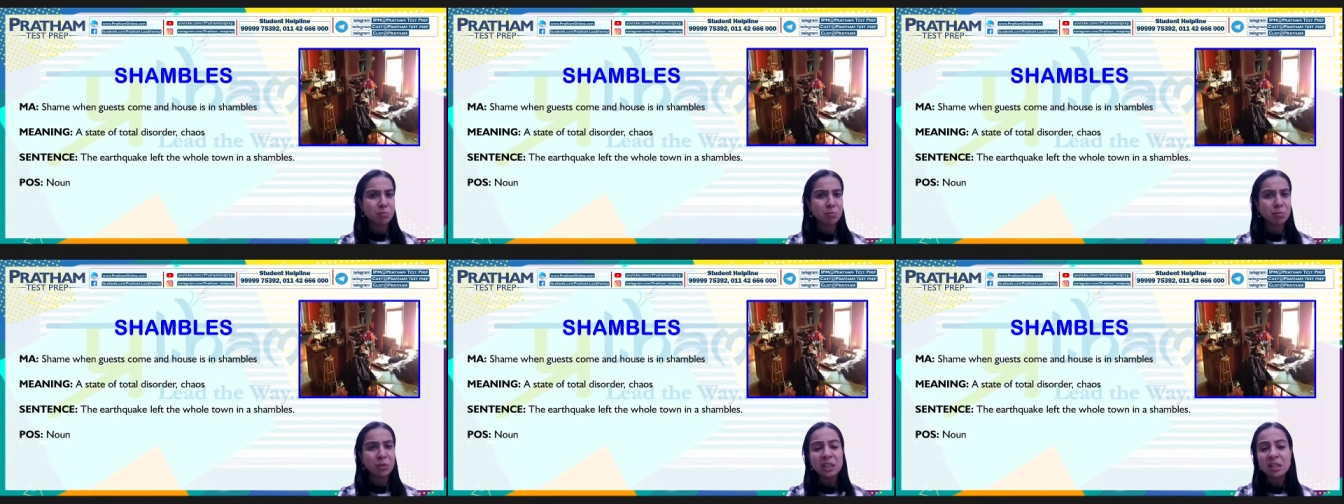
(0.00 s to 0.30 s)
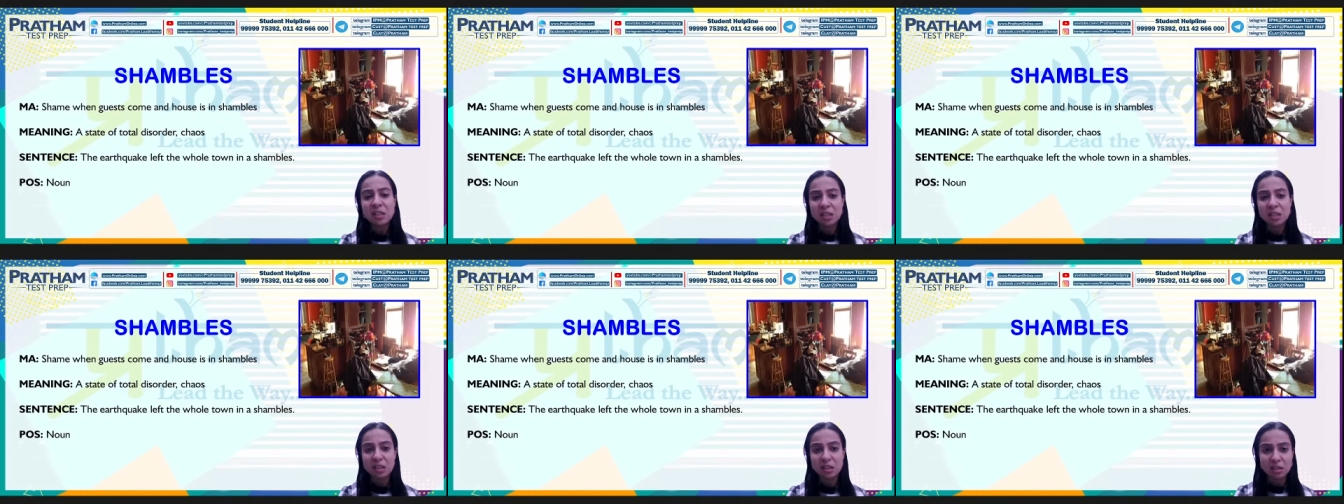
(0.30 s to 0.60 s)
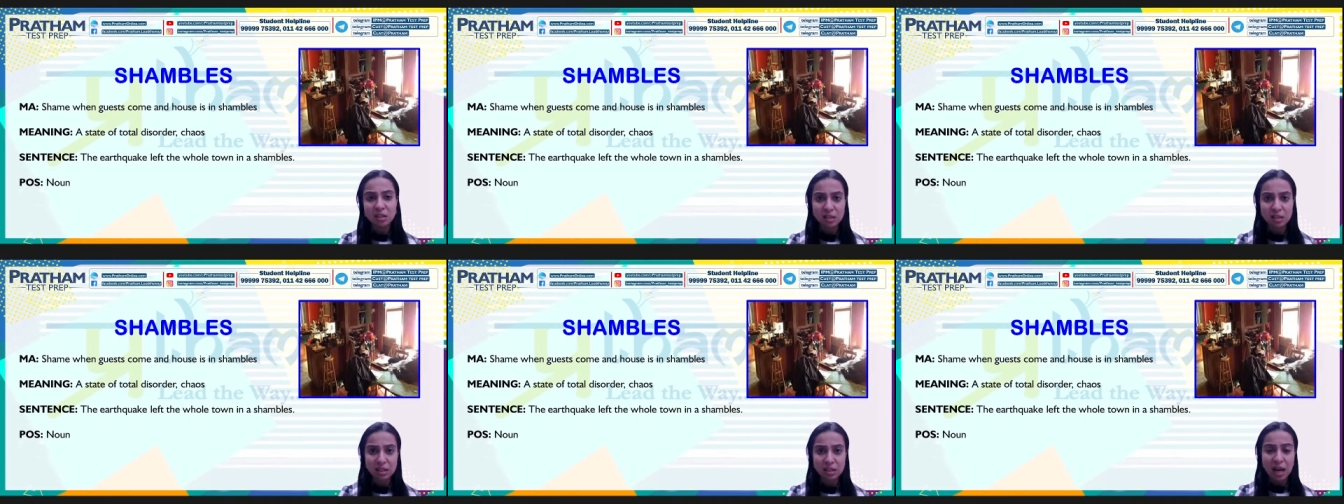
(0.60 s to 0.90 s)

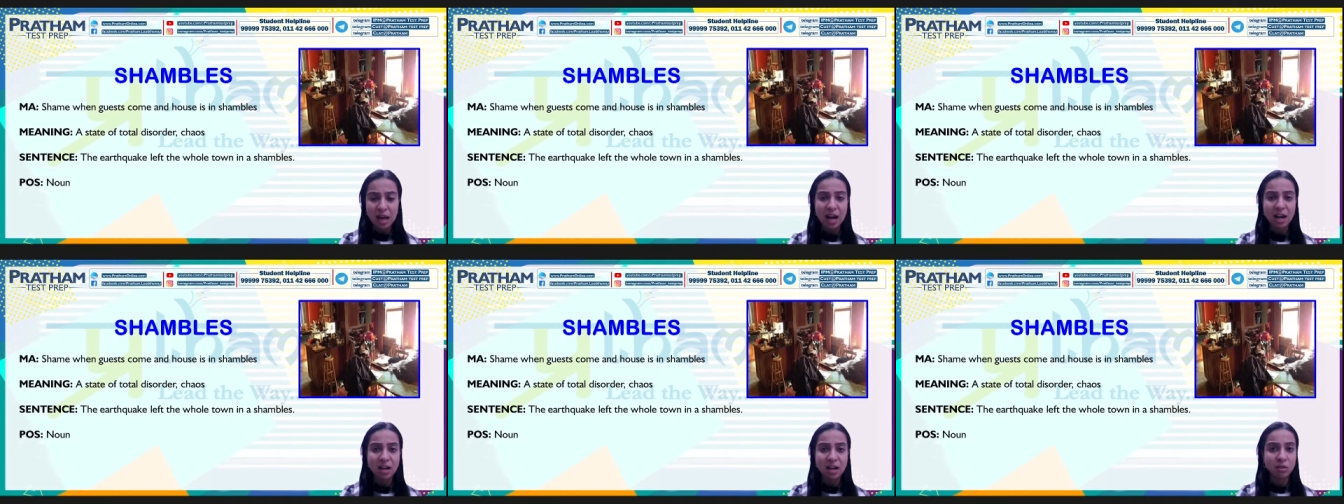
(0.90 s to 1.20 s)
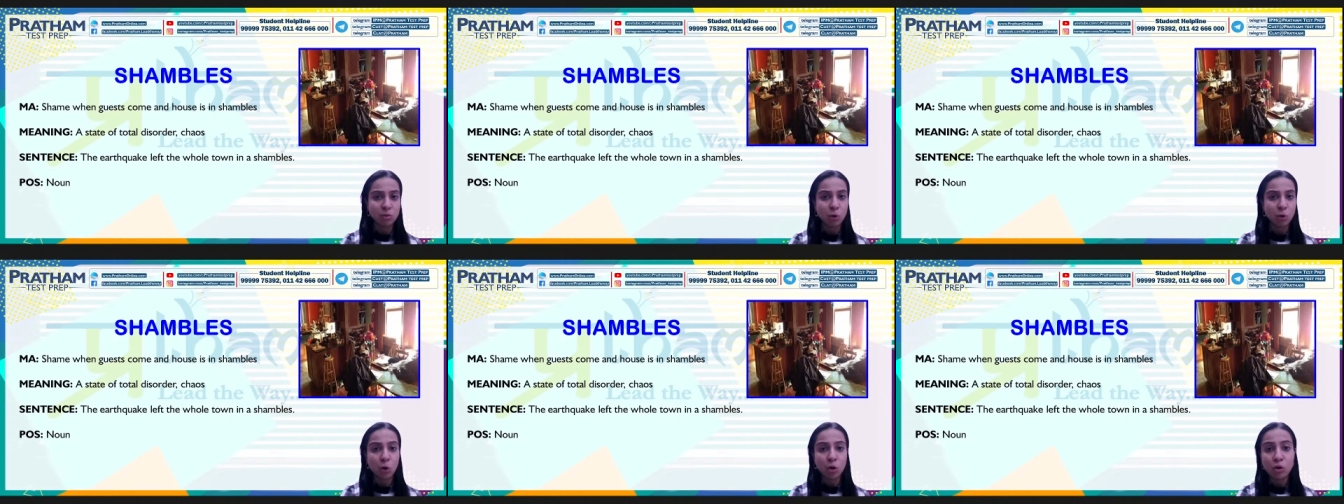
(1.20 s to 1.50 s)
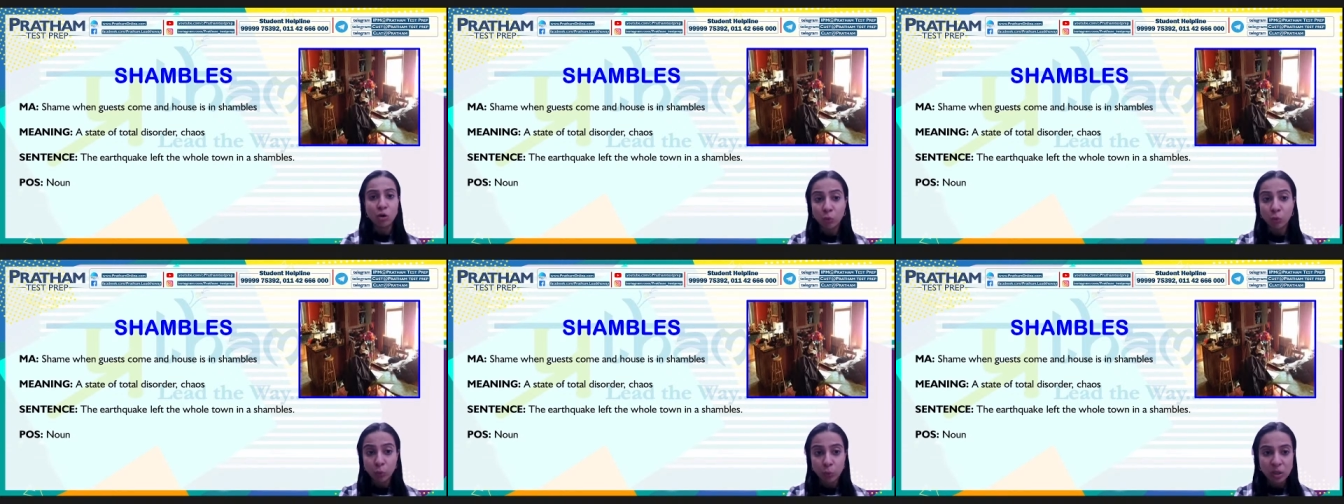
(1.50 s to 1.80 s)
pieces and all
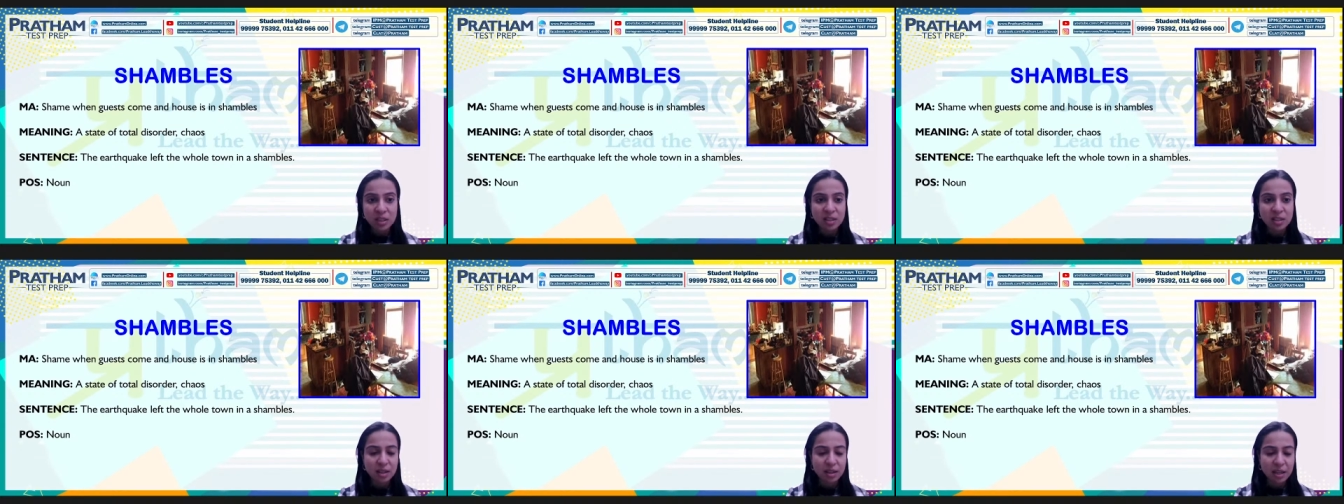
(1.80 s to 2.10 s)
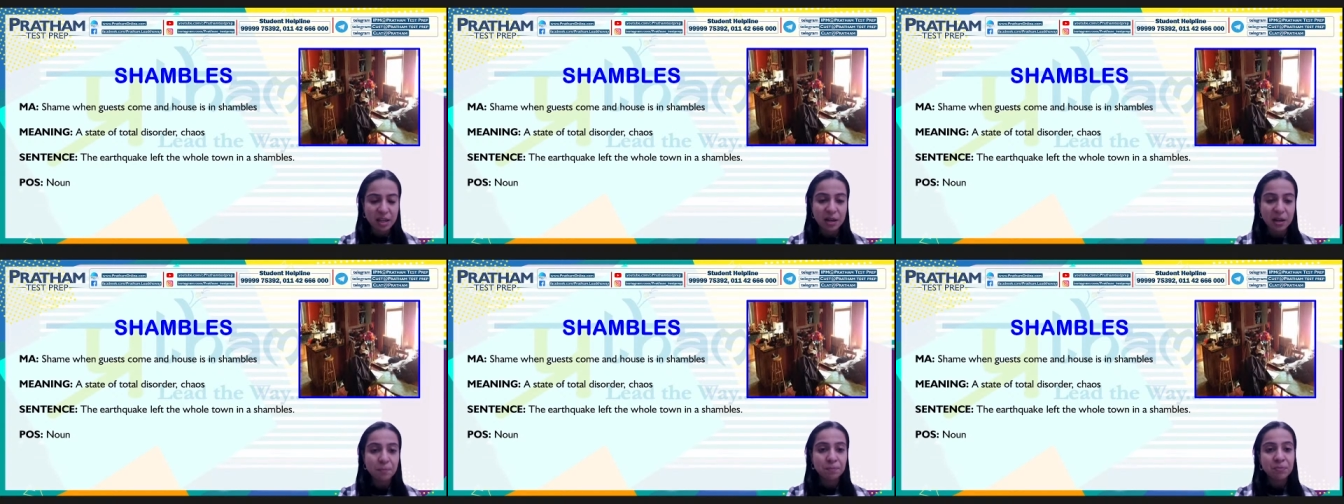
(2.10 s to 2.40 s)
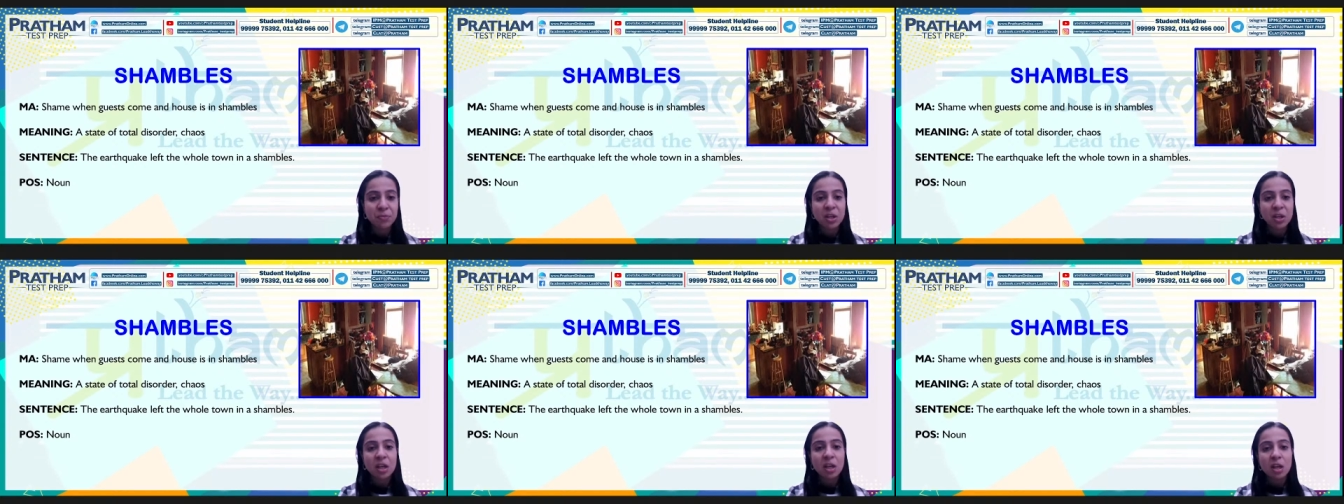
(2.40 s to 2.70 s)
ruins are there.
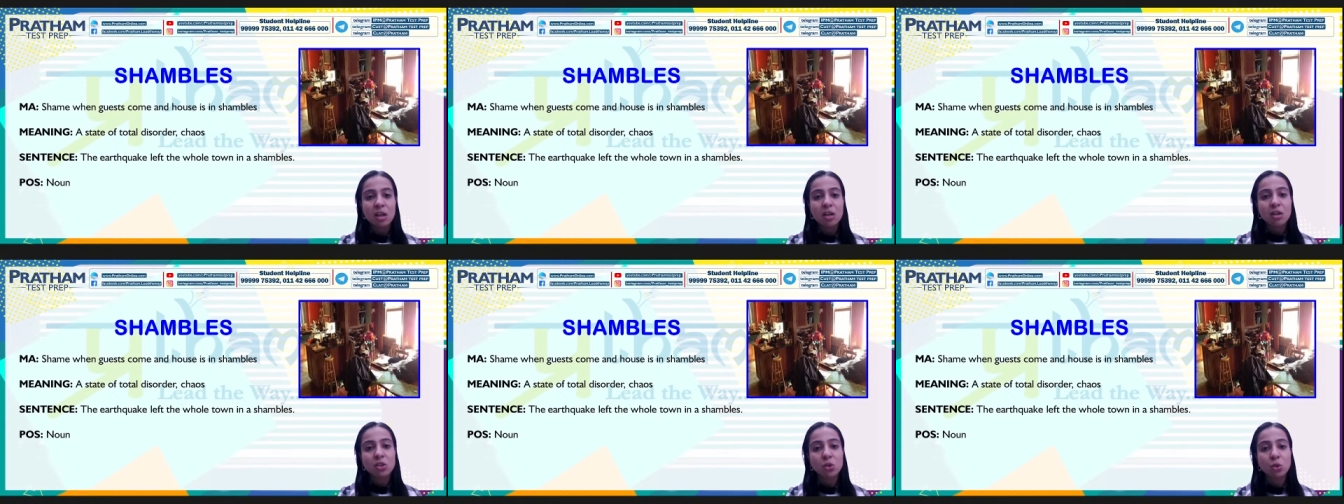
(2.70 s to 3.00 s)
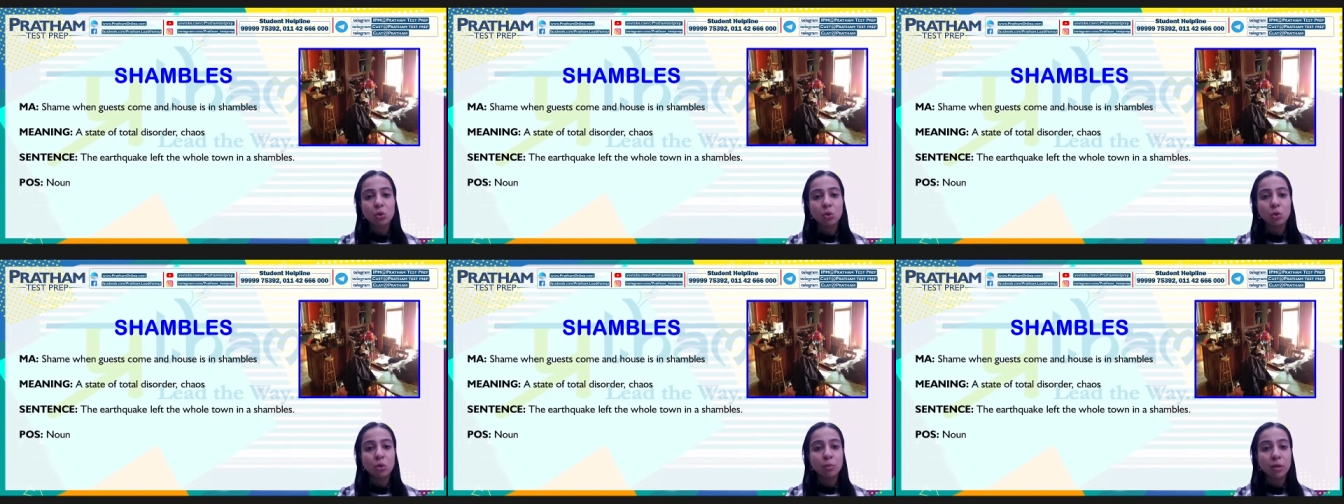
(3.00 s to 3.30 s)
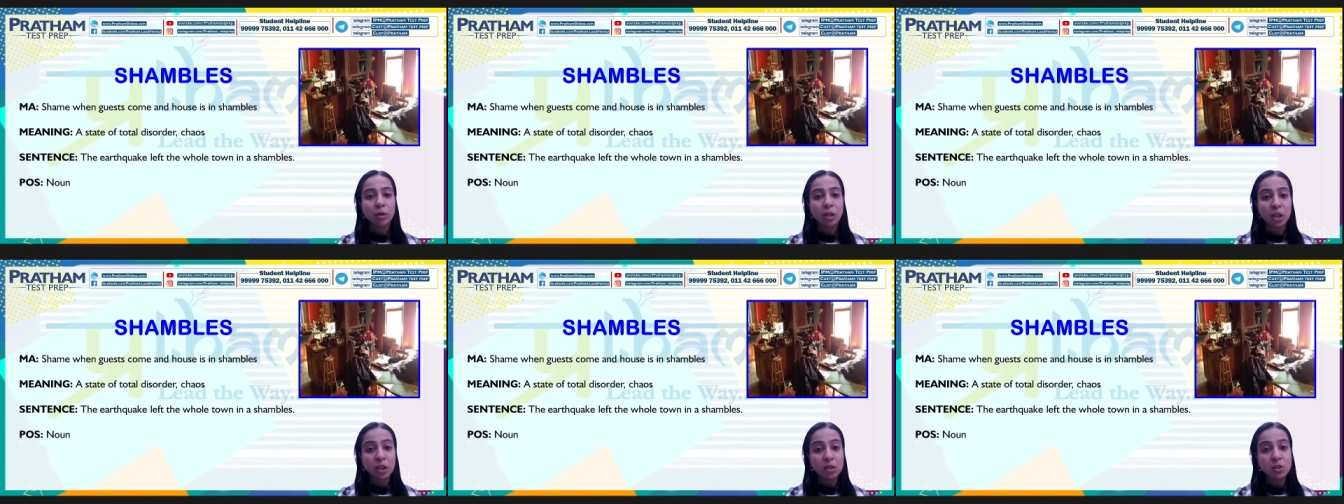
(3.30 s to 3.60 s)
So,
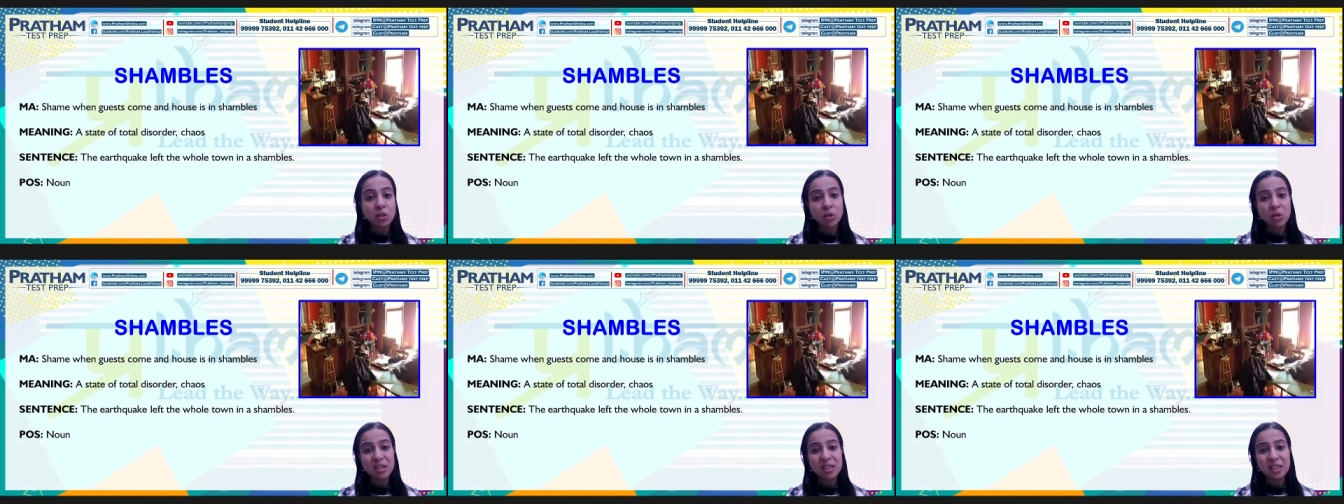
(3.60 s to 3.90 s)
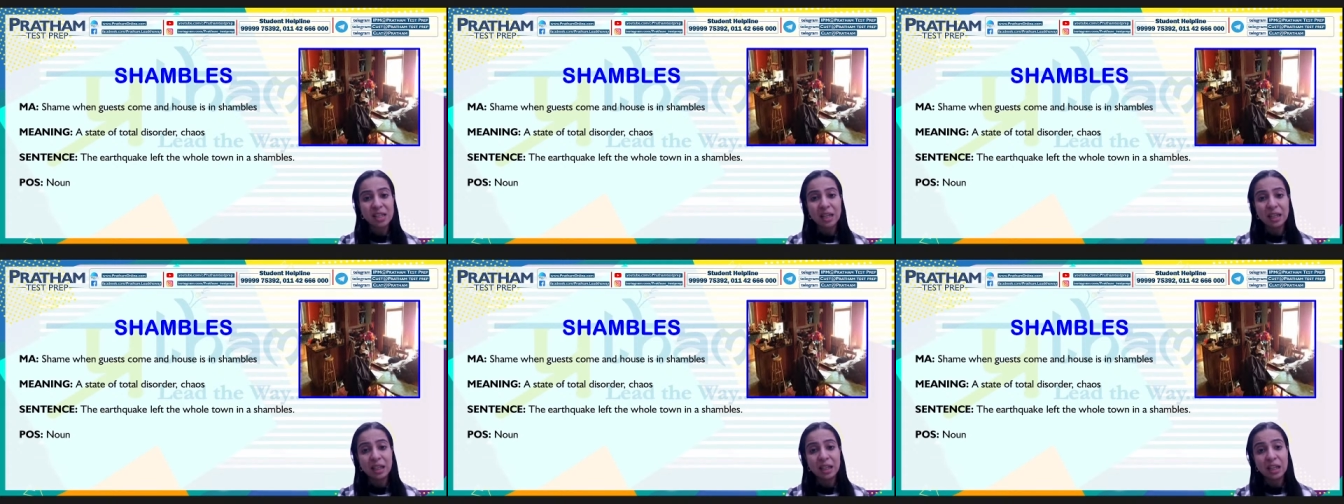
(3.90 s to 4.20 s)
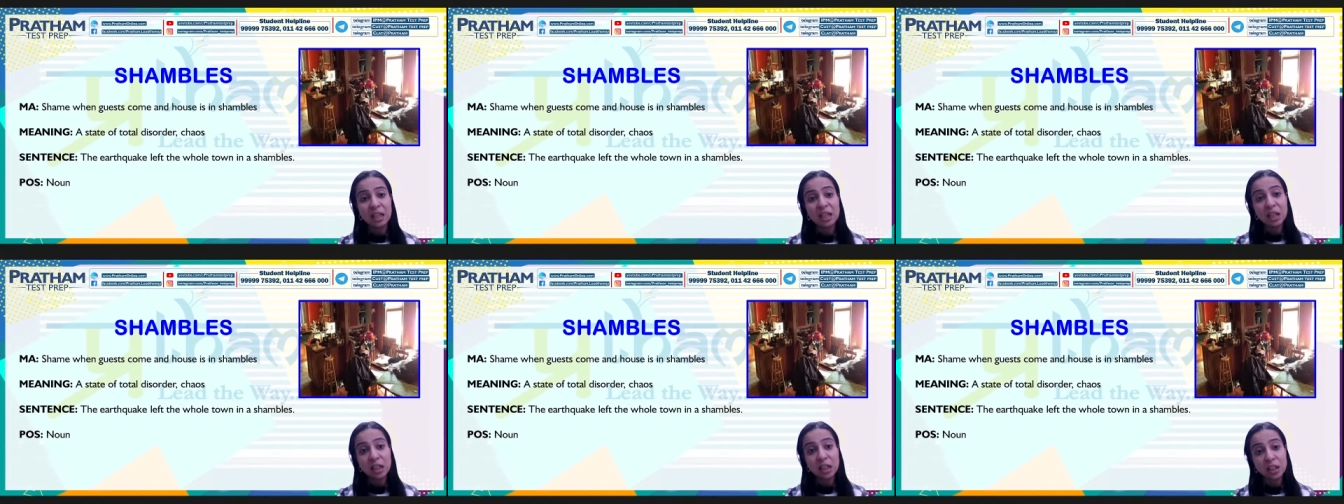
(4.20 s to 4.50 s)
because you're saying in